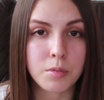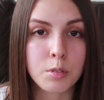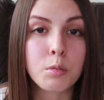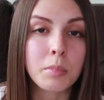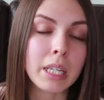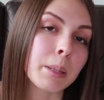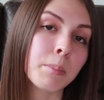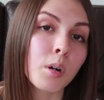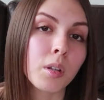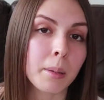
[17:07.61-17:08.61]
to me
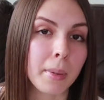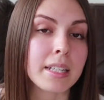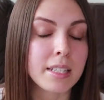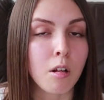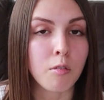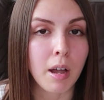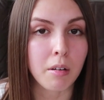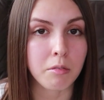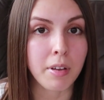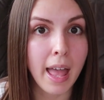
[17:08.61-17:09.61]
pulling myself
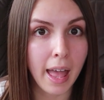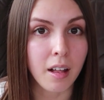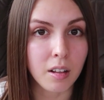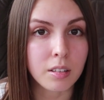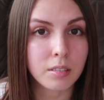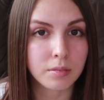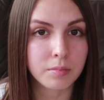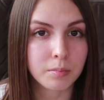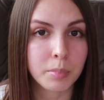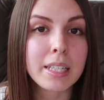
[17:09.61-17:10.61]
out of hell,
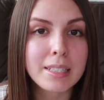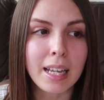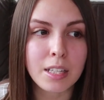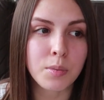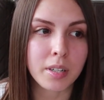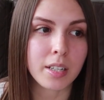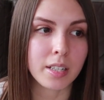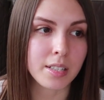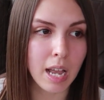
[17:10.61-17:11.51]
because that's what it is.